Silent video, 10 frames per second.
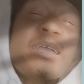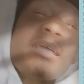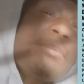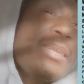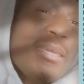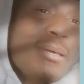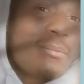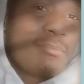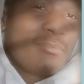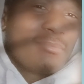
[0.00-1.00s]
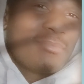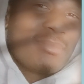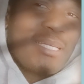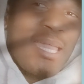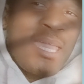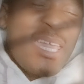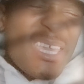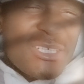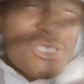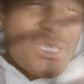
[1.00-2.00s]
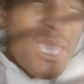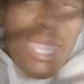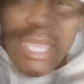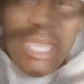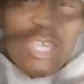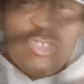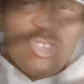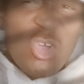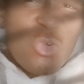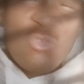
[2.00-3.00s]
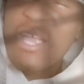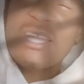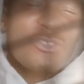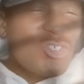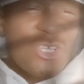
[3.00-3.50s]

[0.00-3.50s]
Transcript: Eminem is he's the greatest.